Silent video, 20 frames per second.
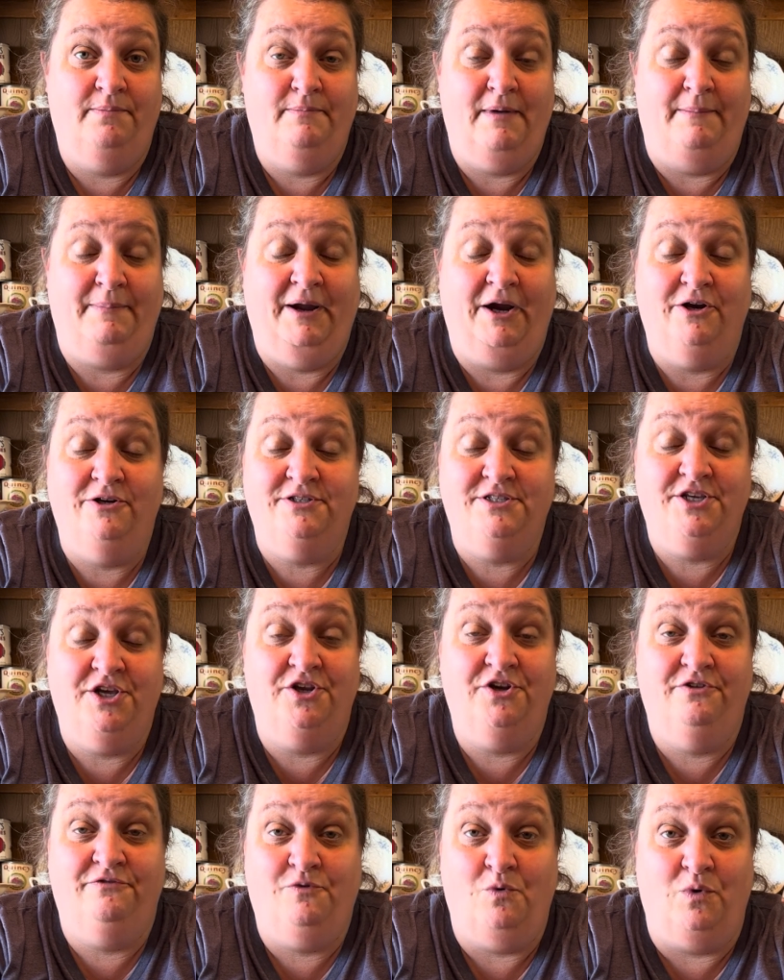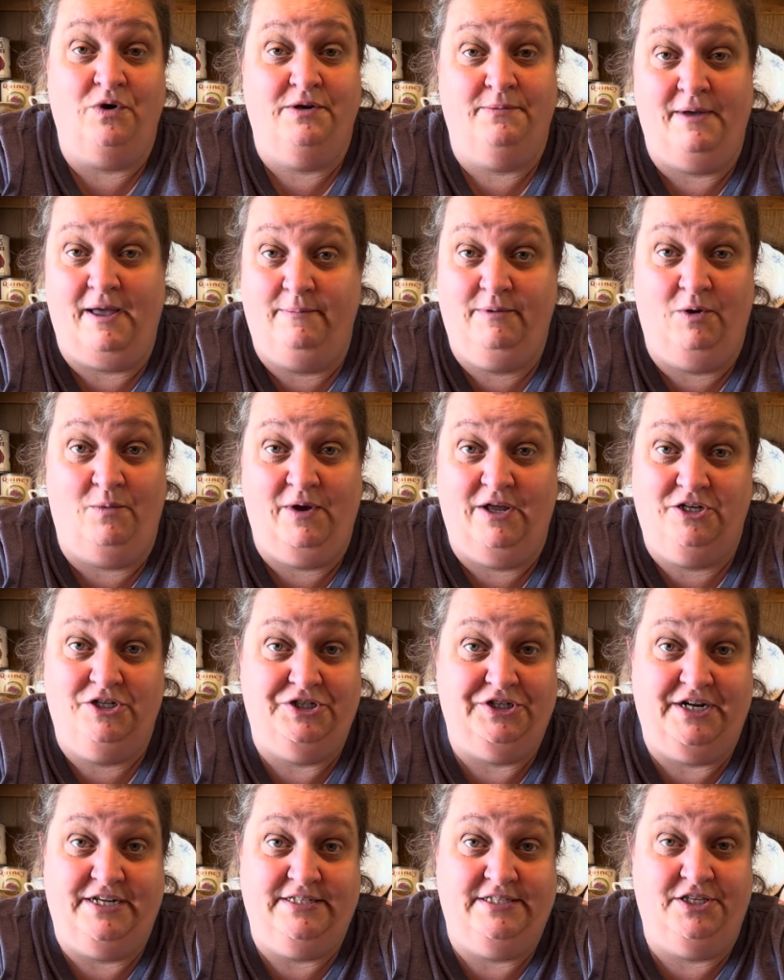parents couldn't afford to buy me a wedding
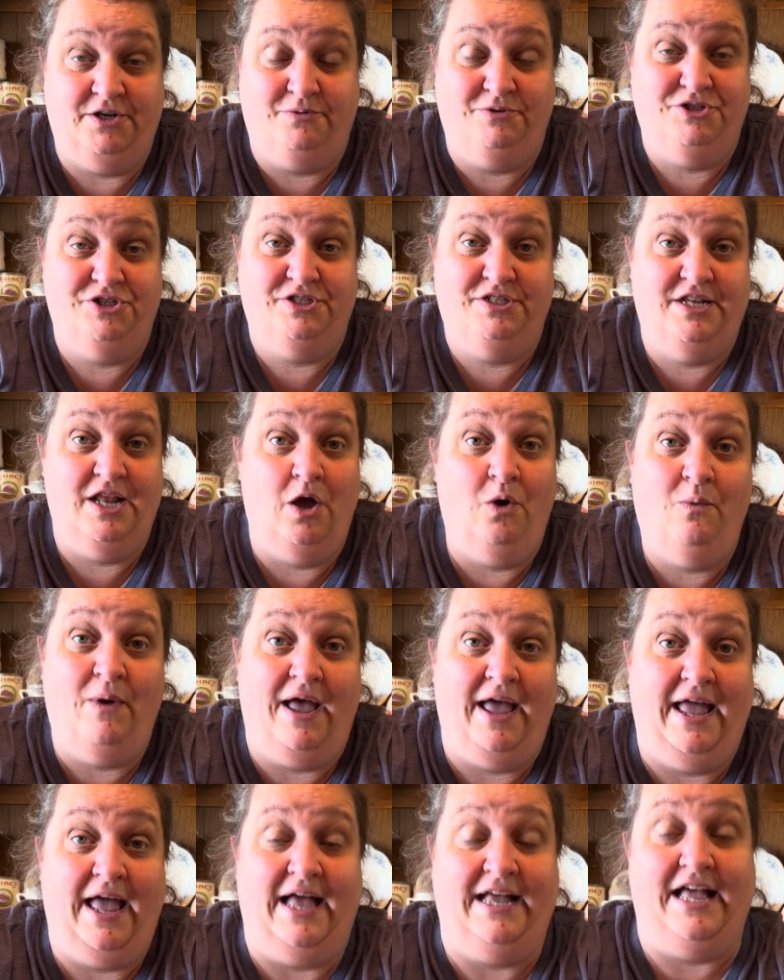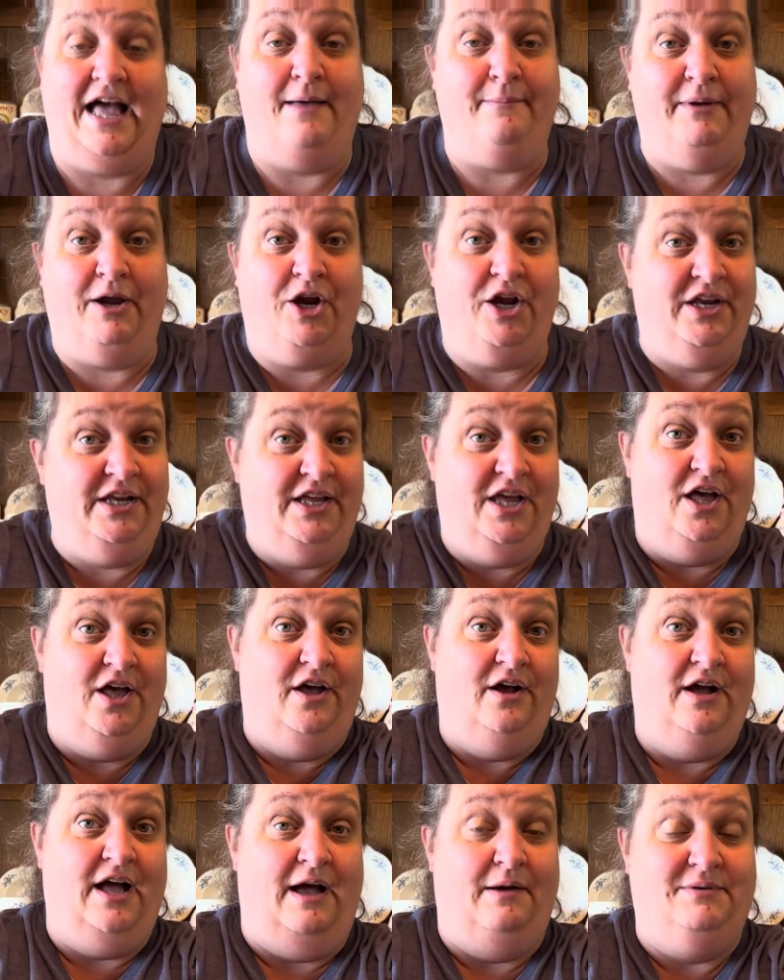dress. There was just no way. I got married
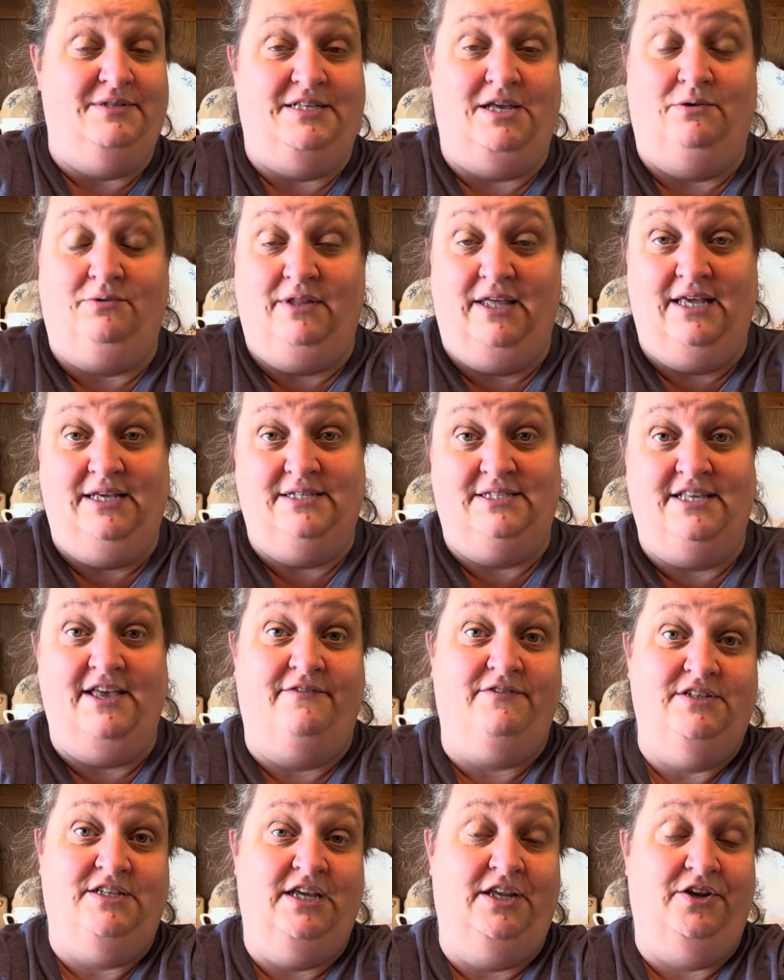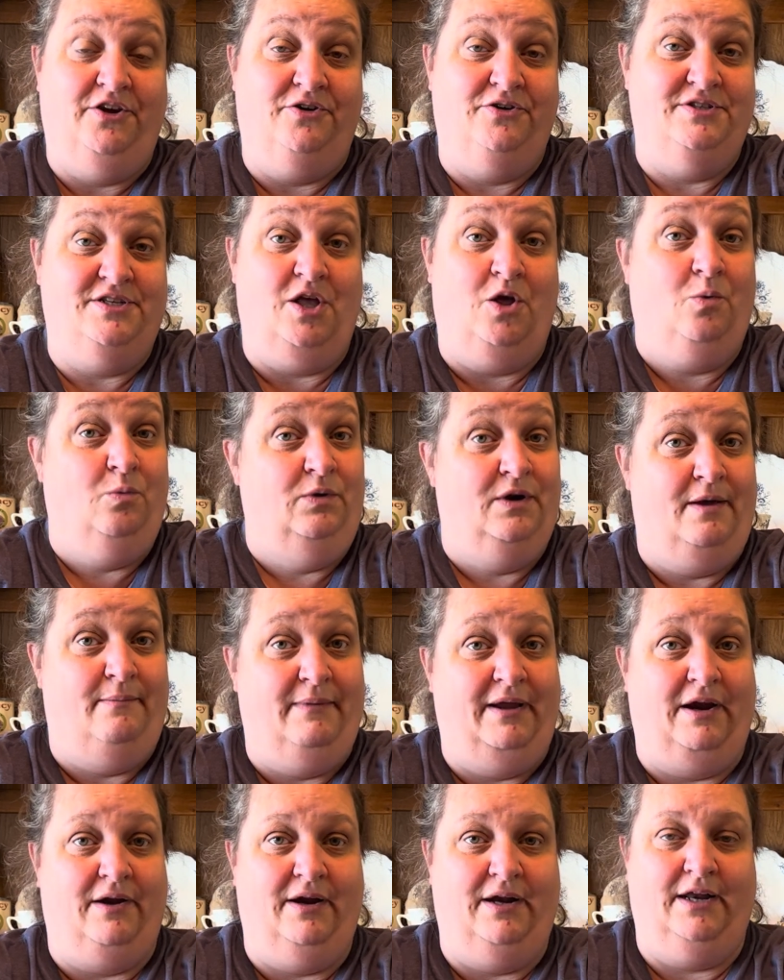young. I was only 17 years old when I
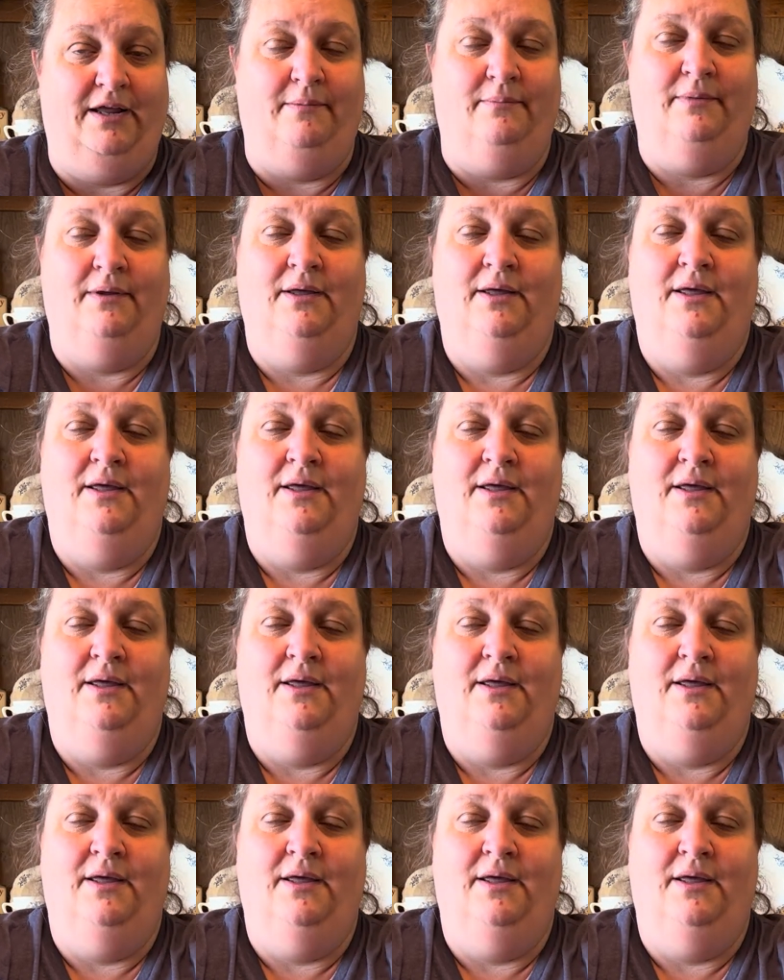married him.